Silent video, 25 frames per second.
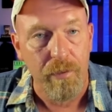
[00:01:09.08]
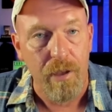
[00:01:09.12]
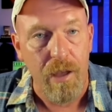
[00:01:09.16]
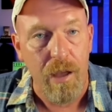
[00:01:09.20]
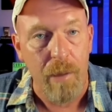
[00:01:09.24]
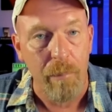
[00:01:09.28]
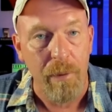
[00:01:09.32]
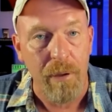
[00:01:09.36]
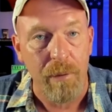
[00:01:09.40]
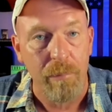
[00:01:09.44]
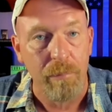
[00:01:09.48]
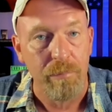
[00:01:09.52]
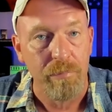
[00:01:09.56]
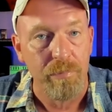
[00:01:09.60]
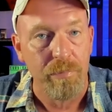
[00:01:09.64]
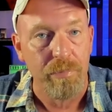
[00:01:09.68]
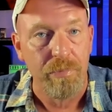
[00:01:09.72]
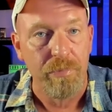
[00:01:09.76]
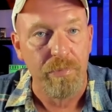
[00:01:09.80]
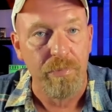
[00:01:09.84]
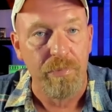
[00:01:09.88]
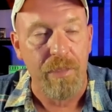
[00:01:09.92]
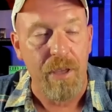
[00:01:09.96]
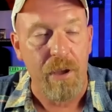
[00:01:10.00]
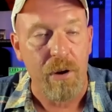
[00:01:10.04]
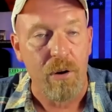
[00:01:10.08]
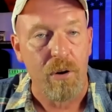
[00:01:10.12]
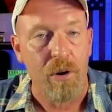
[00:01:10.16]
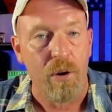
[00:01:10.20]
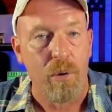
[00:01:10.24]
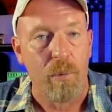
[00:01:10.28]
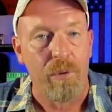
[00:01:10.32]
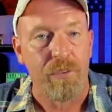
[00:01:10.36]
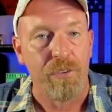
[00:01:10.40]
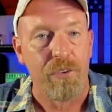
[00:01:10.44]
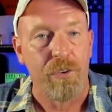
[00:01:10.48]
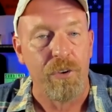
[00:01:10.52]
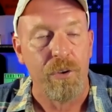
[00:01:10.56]
I mean, they don't know
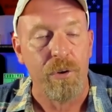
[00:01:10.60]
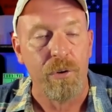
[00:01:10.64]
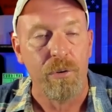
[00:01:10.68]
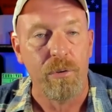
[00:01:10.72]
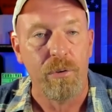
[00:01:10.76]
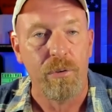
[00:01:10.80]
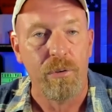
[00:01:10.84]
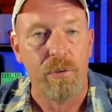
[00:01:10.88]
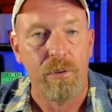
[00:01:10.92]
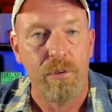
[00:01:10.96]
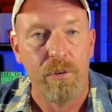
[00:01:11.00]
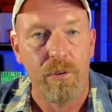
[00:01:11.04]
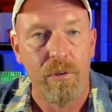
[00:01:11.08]
what to do.